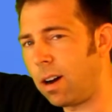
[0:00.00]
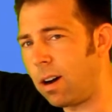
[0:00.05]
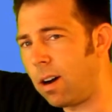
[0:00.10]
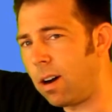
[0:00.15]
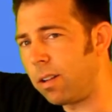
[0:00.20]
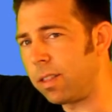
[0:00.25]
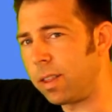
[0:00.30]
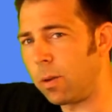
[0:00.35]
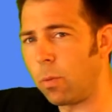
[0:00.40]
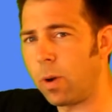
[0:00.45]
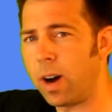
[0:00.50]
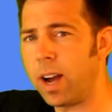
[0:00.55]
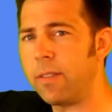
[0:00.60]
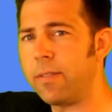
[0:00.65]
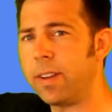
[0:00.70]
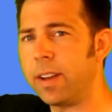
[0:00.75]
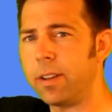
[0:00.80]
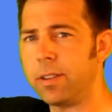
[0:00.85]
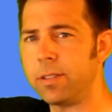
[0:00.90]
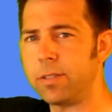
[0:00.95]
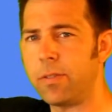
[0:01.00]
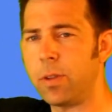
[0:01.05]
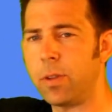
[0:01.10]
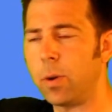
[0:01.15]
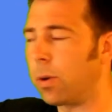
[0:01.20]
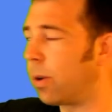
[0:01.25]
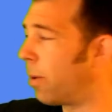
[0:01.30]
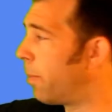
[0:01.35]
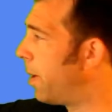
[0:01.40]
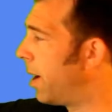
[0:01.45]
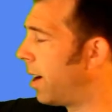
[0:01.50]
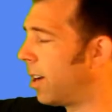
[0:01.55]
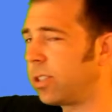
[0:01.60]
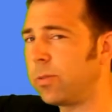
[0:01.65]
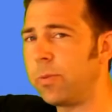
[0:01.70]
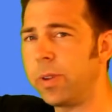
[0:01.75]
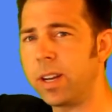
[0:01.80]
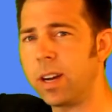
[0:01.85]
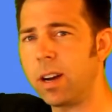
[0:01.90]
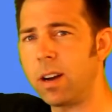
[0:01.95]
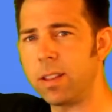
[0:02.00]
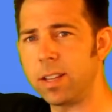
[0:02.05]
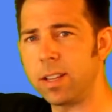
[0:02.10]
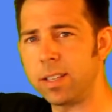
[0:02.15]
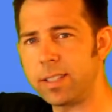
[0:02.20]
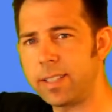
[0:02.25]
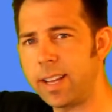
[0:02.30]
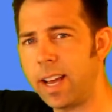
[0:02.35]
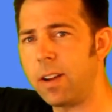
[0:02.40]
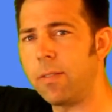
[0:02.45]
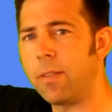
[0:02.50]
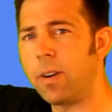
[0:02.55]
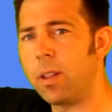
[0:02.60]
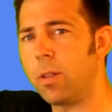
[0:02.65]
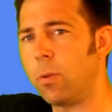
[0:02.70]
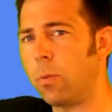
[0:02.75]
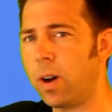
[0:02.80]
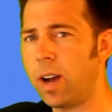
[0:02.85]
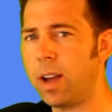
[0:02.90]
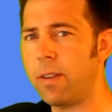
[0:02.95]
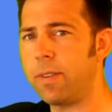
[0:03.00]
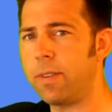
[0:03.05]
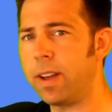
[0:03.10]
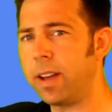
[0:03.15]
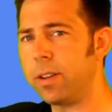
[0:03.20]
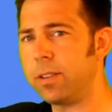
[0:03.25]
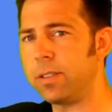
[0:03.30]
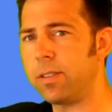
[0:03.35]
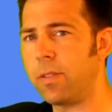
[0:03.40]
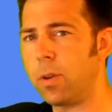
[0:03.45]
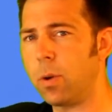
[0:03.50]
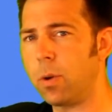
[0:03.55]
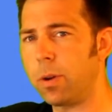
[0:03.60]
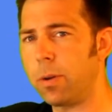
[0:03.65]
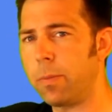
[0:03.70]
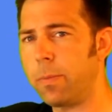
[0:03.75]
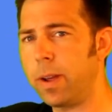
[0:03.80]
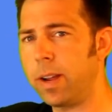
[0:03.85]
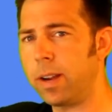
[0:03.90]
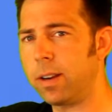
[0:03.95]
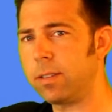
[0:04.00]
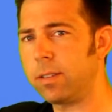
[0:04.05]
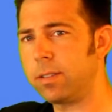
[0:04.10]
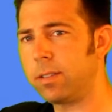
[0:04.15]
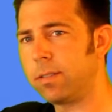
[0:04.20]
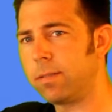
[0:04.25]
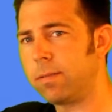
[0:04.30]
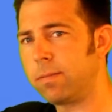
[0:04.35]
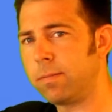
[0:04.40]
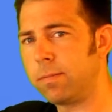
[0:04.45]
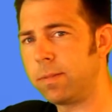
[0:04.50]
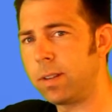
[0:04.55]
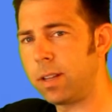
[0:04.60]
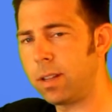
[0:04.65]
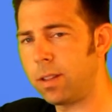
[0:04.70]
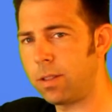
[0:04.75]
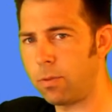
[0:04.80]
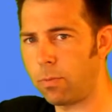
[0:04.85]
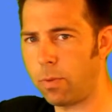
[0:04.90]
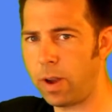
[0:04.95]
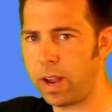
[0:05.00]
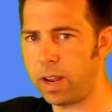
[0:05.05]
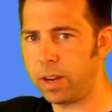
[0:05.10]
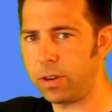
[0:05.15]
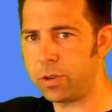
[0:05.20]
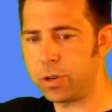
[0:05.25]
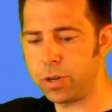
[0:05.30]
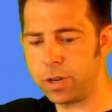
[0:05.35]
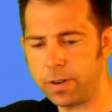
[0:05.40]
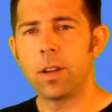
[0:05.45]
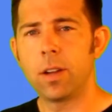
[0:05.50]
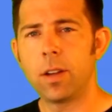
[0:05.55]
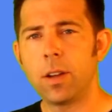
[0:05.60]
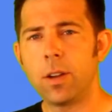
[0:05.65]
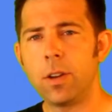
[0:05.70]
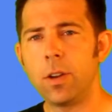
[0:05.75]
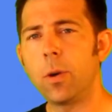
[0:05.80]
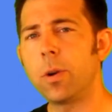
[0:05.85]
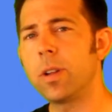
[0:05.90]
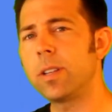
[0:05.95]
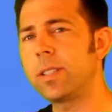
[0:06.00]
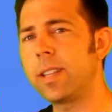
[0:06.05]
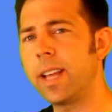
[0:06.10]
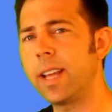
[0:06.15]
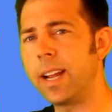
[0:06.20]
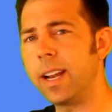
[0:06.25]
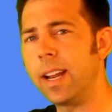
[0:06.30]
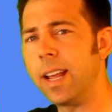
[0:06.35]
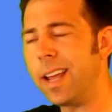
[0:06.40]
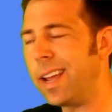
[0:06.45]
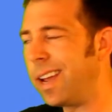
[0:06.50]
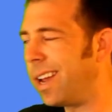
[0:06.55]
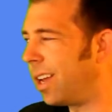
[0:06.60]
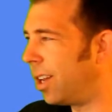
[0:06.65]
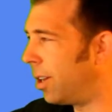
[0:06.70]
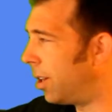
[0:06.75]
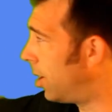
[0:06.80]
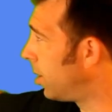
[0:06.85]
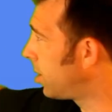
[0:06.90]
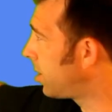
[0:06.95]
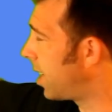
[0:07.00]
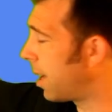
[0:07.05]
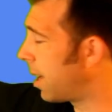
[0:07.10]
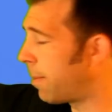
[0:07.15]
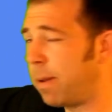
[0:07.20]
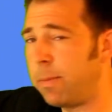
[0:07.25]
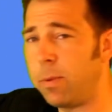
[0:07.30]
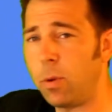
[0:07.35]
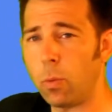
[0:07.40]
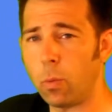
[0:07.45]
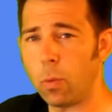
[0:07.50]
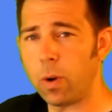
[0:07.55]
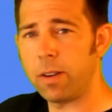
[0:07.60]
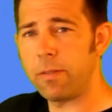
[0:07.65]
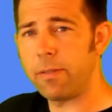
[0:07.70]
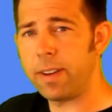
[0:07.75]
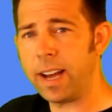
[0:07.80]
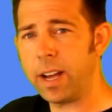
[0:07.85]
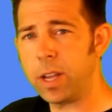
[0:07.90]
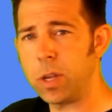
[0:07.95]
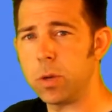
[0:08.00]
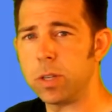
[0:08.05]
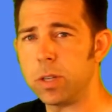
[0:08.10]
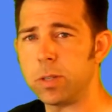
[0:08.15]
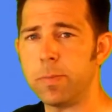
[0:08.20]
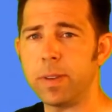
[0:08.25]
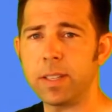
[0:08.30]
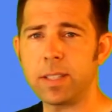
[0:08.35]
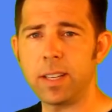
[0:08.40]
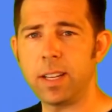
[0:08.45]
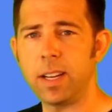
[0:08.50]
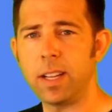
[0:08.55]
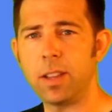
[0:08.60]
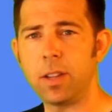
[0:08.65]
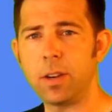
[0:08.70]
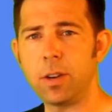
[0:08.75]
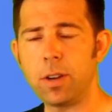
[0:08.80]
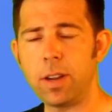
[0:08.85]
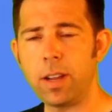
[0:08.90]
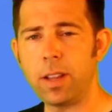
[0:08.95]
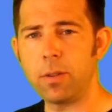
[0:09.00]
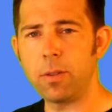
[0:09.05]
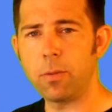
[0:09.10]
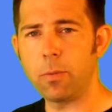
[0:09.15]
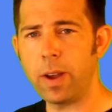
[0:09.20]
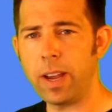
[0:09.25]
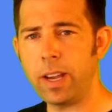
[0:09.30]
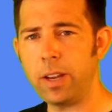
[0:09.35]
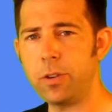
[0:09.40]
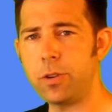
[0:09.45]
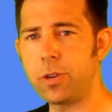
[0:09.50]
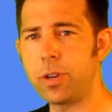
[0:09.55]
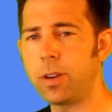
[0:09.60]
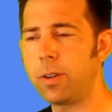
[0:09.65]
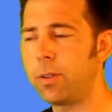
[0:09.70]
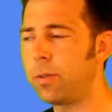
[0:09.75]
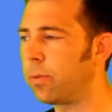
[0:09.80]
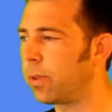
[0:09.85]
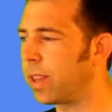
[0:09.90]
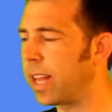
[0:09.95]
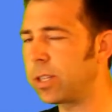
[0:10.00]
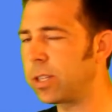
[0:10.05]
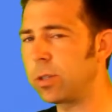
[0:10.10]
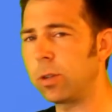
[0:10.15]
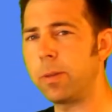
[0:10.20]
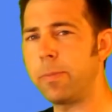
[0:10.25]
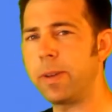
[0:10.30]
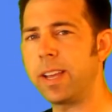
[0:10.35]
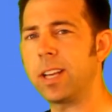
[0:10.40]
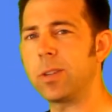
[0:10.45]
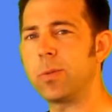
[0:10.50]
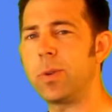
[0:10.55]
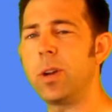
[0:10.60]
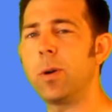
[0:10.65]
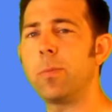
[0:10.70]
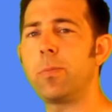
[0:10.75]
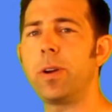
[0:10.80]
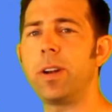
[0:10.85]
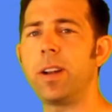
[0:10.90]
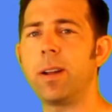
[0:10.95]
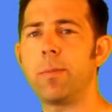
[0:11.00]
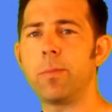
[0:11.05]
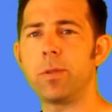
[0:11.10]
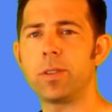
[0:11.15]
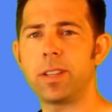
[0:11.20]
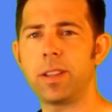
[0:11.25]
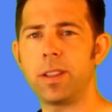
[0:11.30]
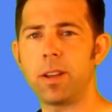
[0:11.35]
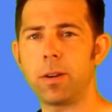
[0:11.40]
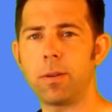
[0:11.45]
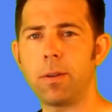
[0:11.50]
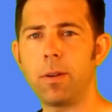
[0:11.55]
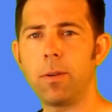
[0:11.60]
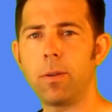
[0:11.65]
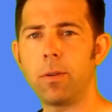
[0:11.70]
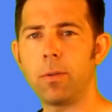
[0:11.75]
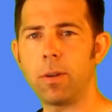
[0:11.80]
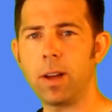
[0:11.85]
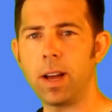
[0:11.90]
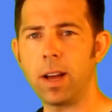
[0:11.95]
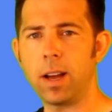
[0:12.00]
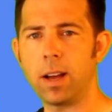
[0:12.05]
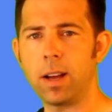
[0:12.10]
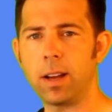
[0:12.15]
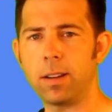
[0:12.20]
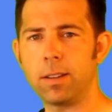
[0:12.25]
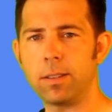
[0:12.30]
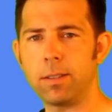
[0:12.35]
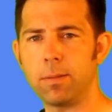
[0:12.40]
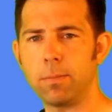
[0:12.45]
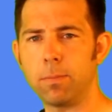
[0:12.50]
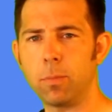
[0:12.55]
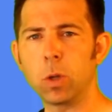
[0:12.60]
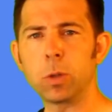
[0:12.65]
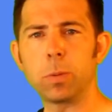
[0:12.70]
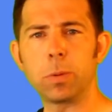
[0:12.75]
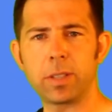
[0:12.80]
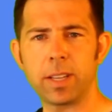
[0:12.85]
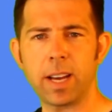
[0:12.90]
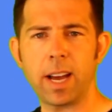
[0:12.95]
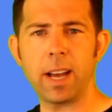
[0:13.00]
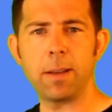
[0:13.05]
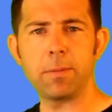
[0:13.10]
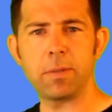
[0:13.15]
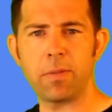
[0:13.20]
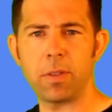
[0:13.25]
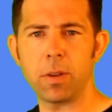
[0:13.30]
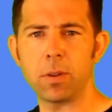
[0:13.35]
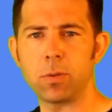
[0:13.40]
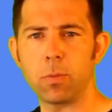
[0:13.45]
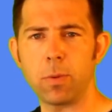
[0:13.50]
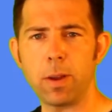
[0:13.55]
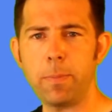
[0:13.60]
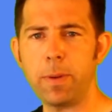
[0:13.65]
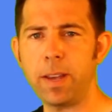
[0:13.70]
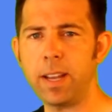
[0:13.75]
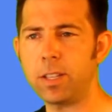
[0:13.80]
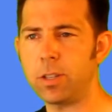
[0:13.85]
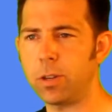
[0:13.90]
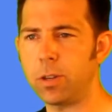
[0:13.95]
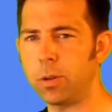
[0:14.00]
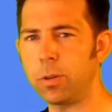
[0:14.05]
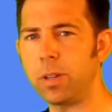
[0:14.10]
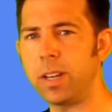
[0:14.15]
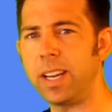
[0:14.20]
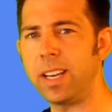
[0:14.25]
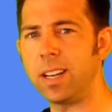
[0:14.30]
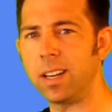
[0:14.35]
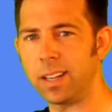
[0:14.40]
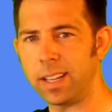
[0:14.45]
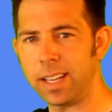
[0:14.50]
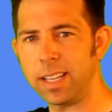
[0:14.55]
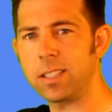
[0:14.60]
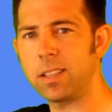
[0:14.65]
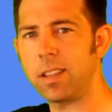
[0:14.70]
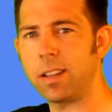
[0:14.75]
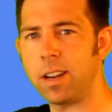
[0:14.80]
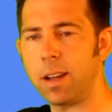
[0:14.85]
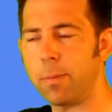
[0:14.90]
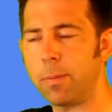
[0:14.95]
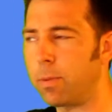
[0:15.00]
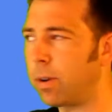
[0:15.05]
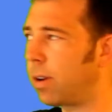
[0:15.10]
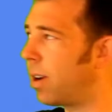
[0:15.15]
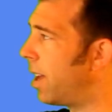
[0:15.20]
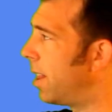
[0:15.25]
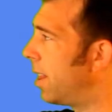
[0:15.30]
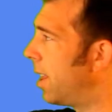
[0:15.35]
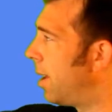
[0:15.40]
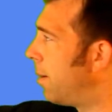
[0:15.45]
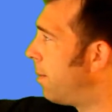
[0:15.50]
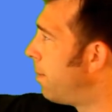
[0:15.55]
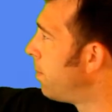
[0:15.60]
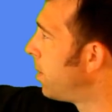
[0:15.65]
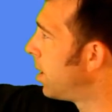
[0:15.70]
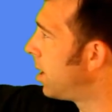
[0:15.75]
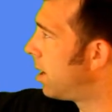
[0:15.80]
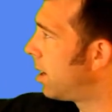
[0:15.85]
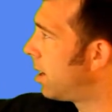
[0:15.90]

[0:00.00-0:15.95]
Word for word: all the y values of the ordered pairs, and we call the set of all the y values of the ordered pairs the range. Notice that it looks like maybe one value is missing in the, in the range. Well, that's only because we don't put numbers in there uh, multiple times if there's repeats. You only need to list the number and then